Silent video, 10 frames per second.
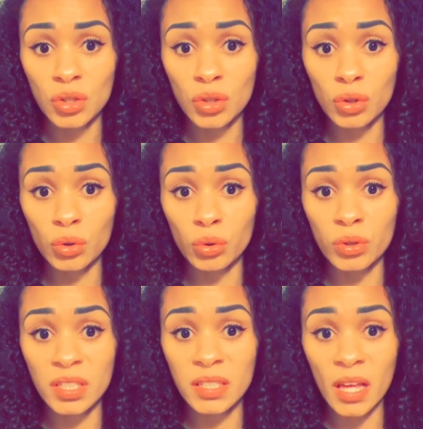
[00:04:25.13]
to
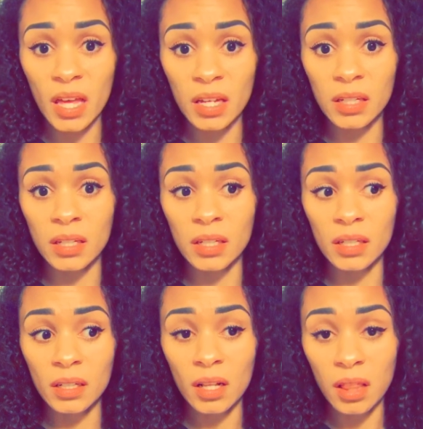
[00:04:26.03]
send
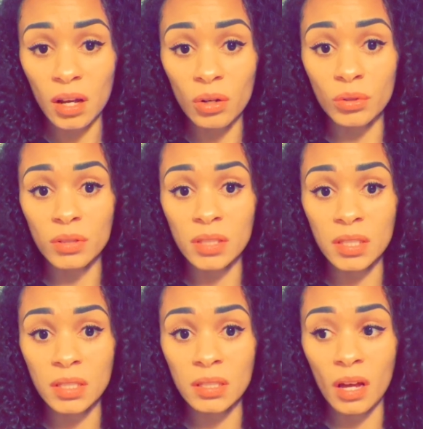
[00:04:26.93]

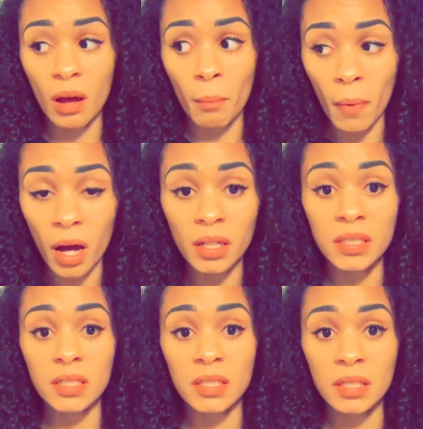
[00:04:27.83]
clones
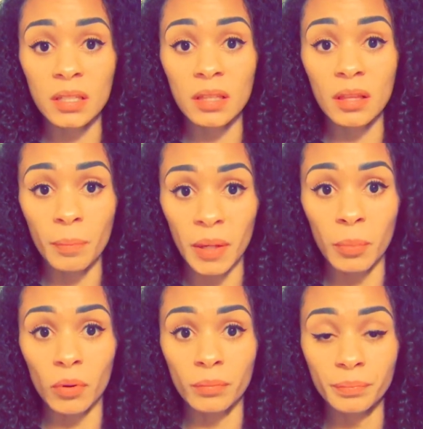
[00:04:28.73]
amongst the people.